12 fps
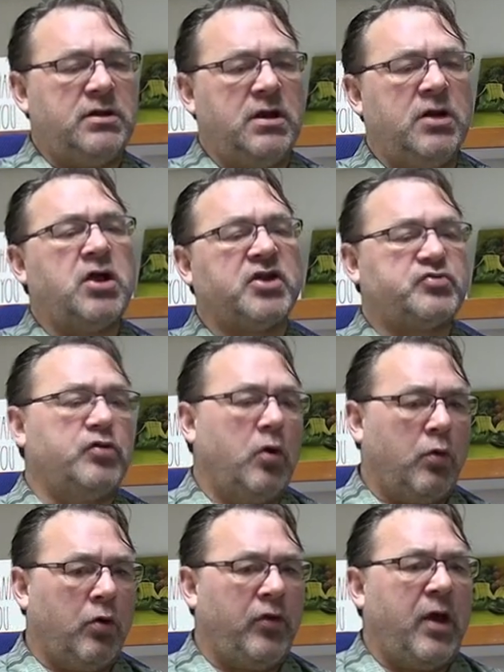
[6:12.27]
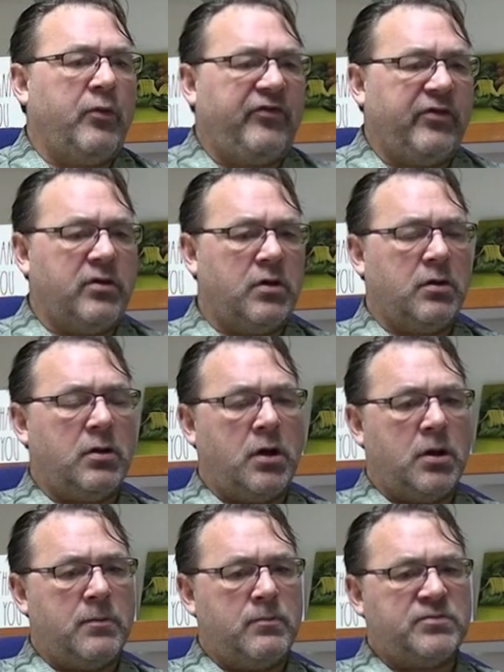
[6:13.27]
industrial world. I was in
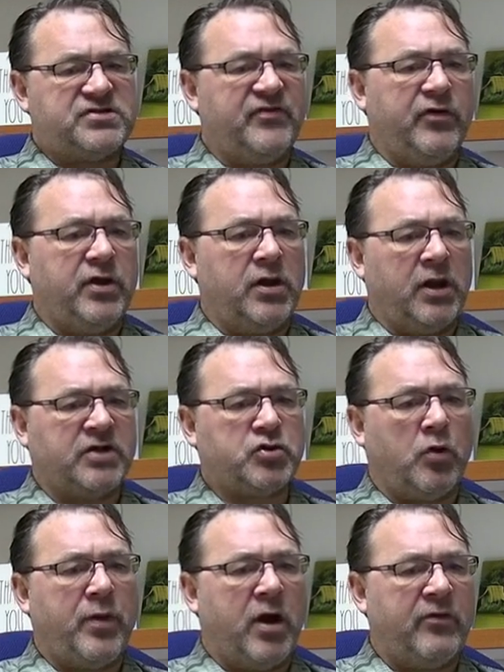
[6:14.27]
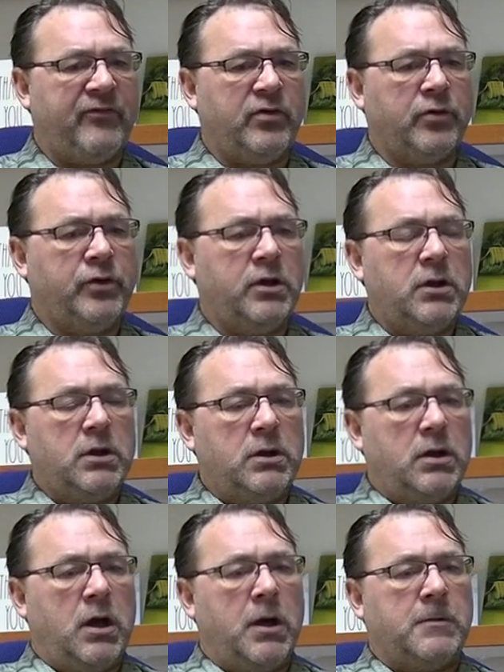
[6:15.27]
the civilian electrical power field.
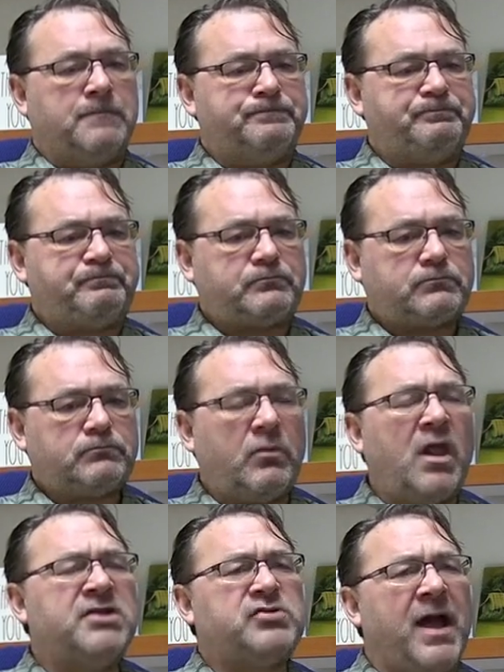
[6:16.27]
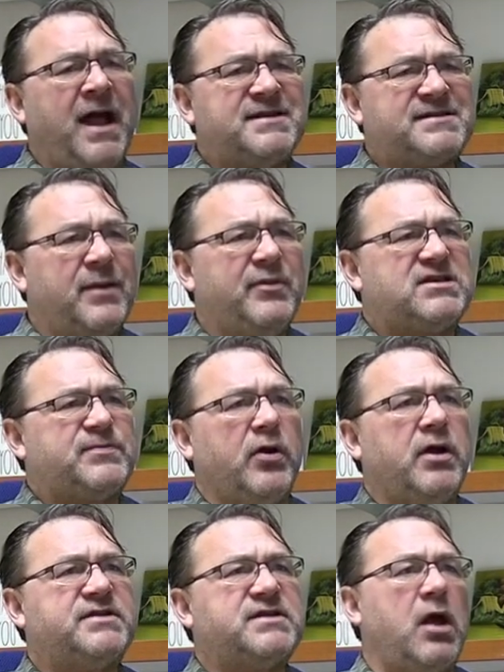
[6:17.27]
And so I had some
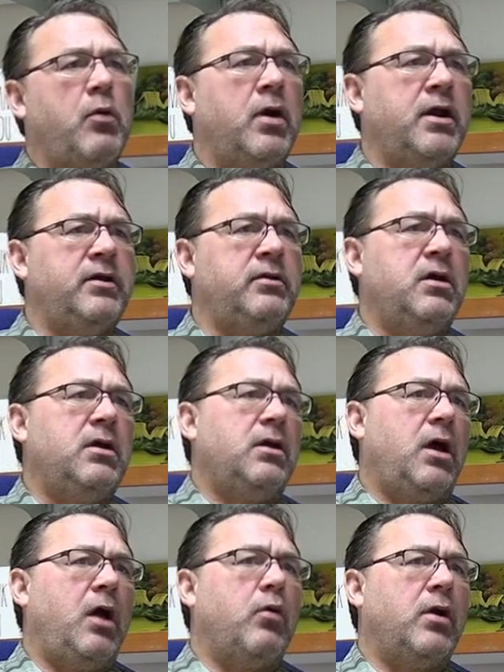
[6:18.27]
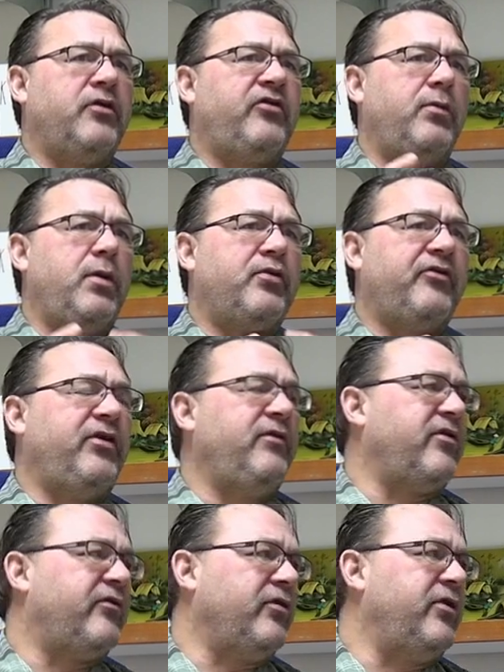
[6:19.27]
experience, and I wanted to be
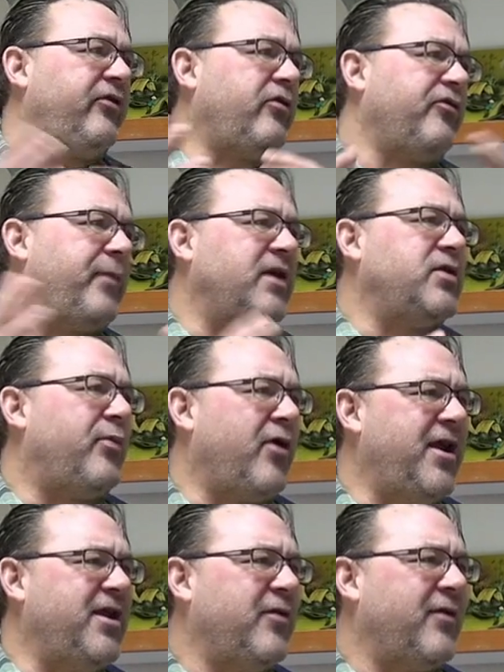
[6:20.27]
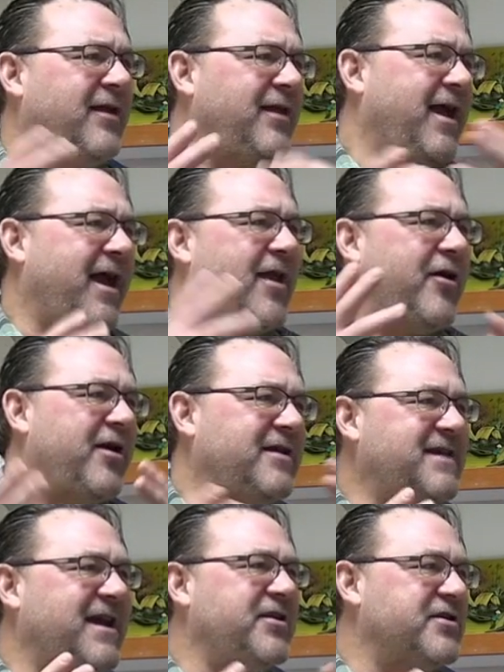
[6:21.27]
perceived differently. This goes back to branding, right? Like
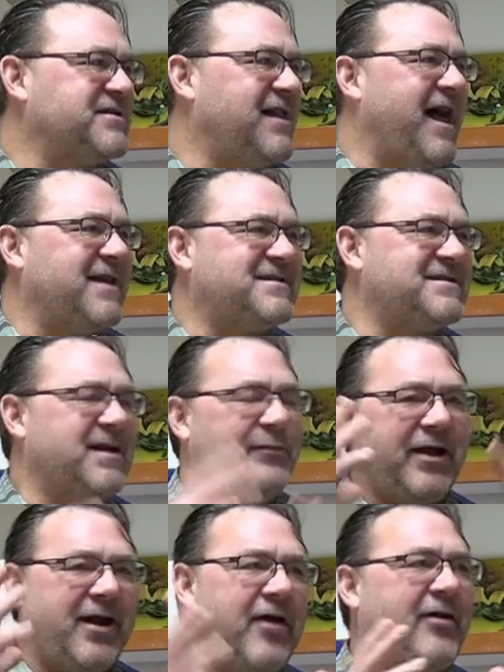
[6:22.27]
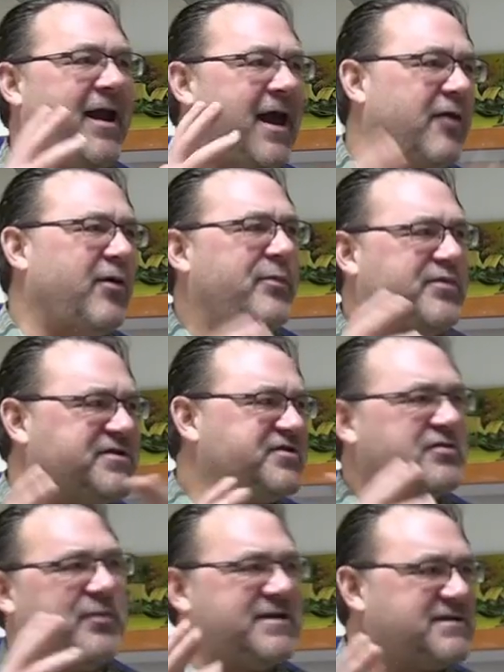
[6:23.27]
I'd taken those classes, and I'm like, all right, how do I
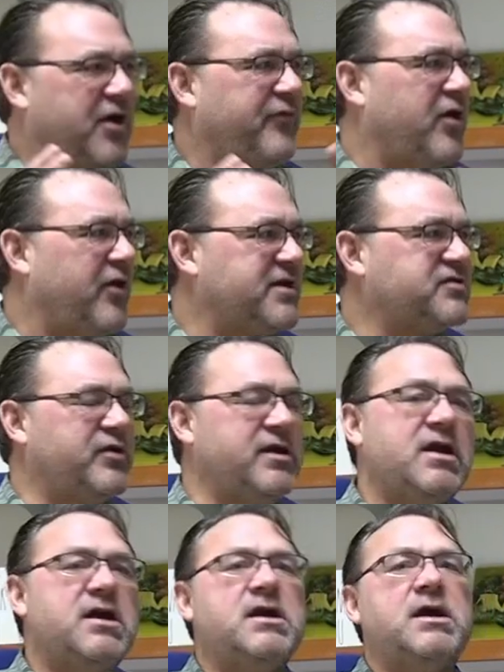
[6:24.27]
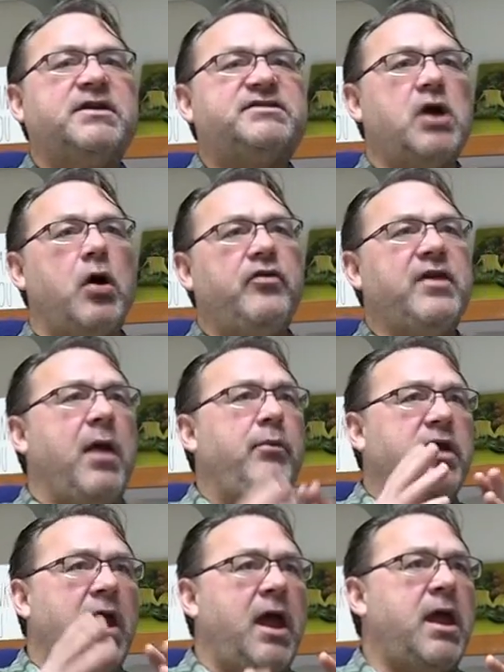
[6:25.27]
position myself and all that sort of thing? So the
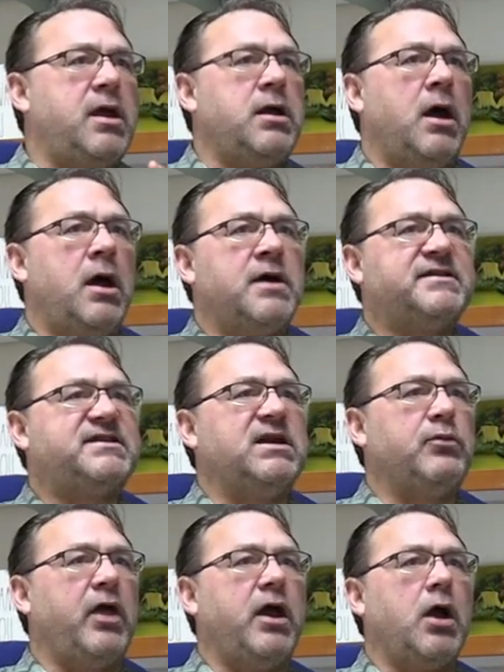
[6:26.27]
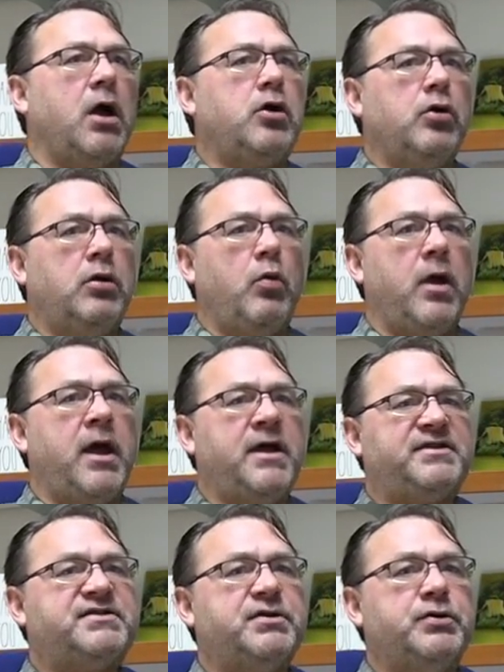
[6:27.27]
MBA seemed like a good
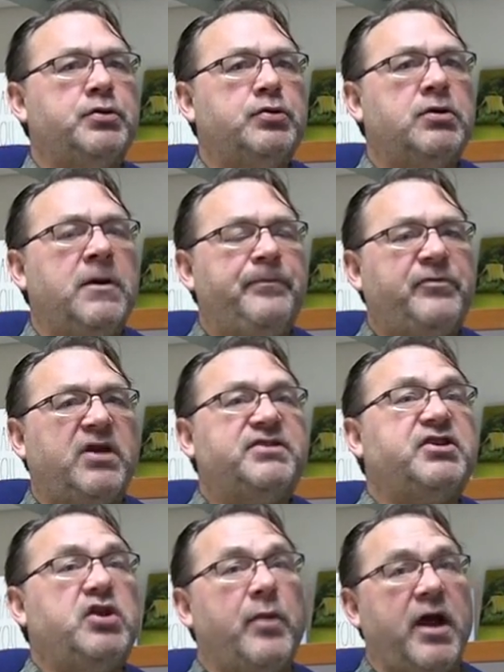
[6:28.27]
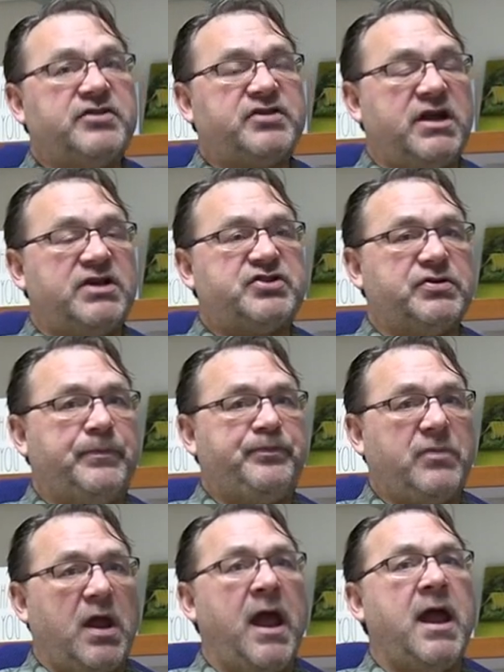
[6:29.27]
way to continue my
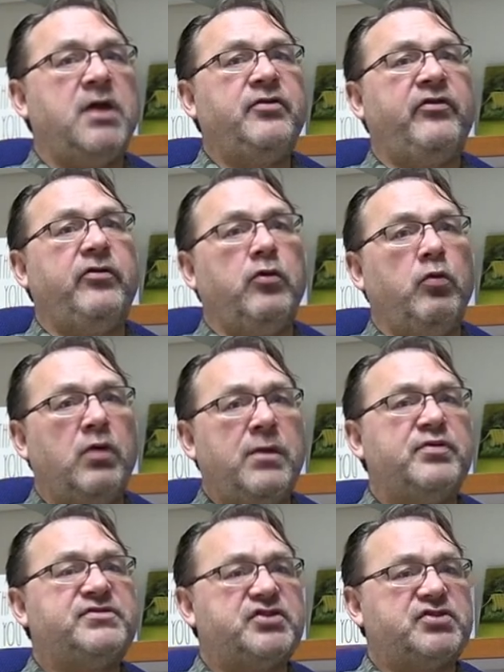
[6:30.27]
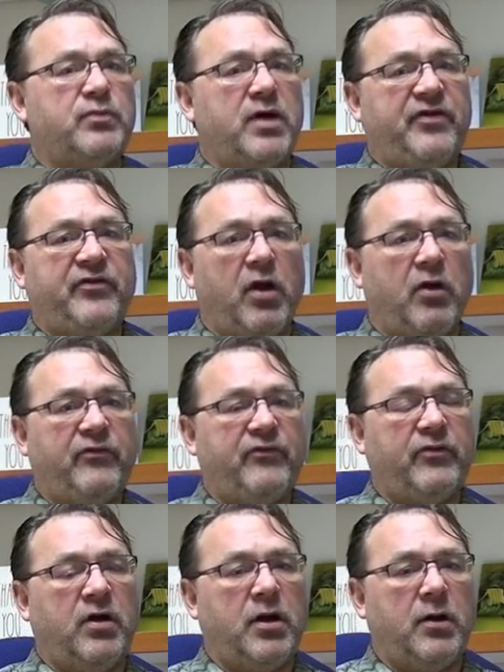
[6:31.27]
education and to reposition
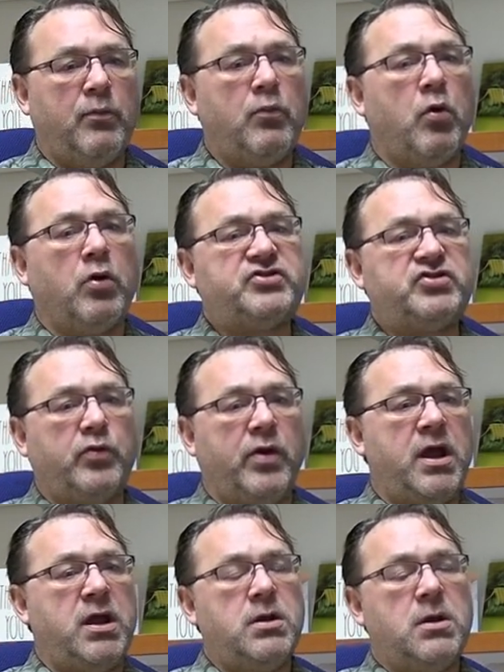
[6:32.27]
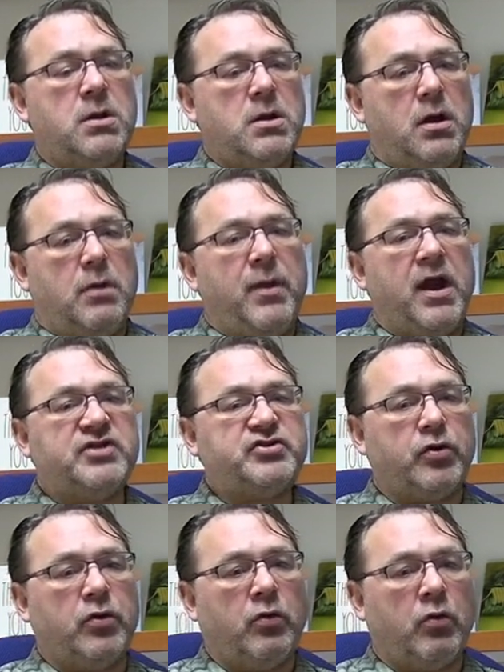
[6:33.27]
myself more to a
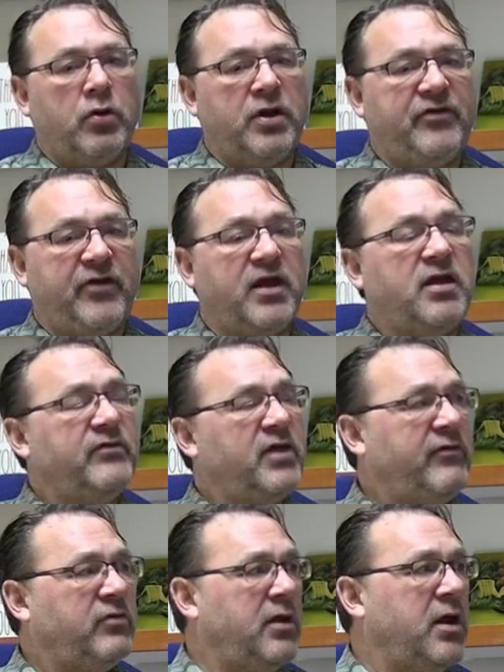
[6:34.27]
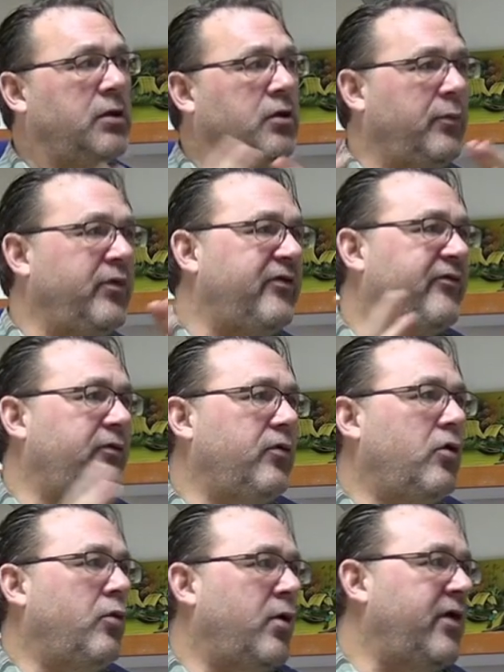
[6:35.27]
managerial or an executive level, and a little bit
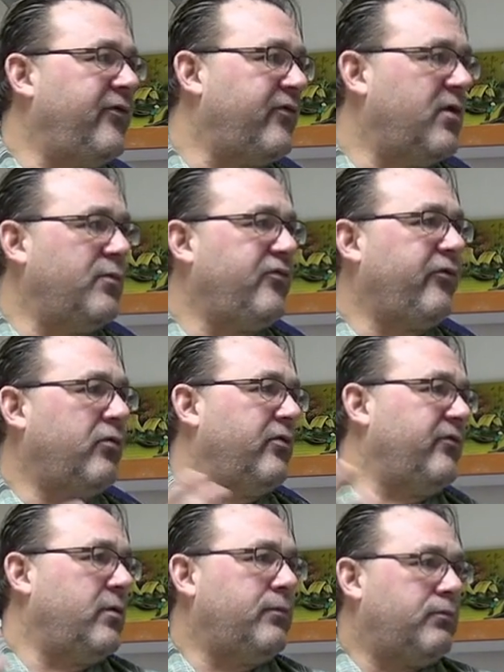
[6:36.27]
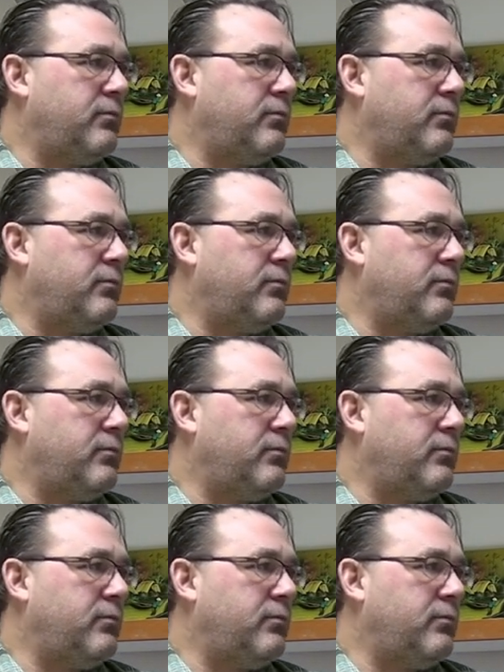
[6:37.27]
further away from sort of a